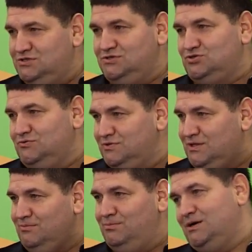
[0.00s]

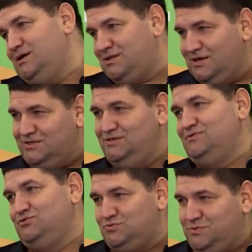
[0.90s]
argument.
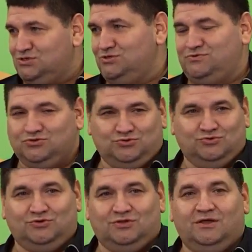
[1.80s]

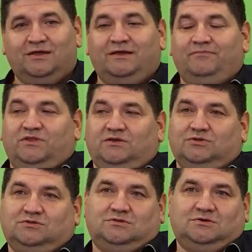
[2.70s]
It's probably
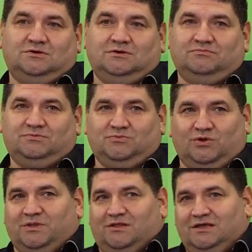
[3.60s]
just a
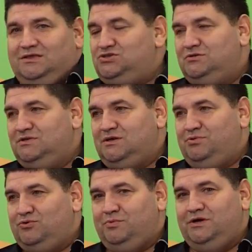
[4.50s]
demonstration of how
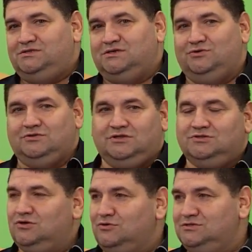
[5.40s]
prosperous you
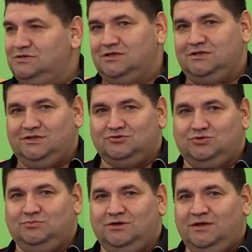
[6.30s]
are.
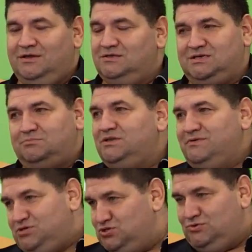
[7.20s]

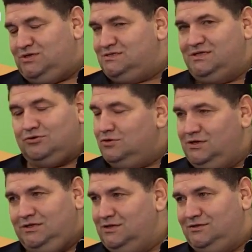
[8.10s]

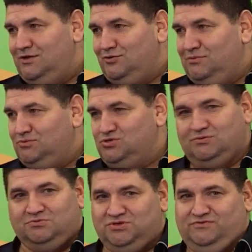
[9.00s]
It looks logical
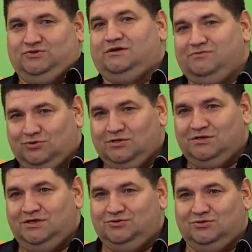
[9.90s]
if you buy a Land
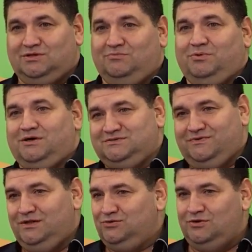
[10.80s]
Cruiser, for
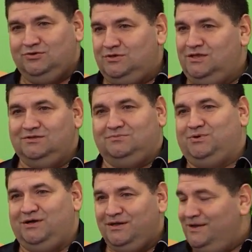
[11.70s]
instance, because
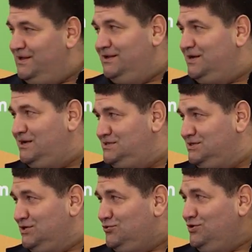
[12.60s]
it's
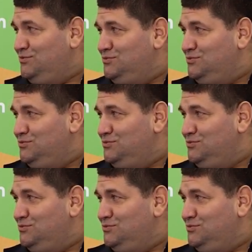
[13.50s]
a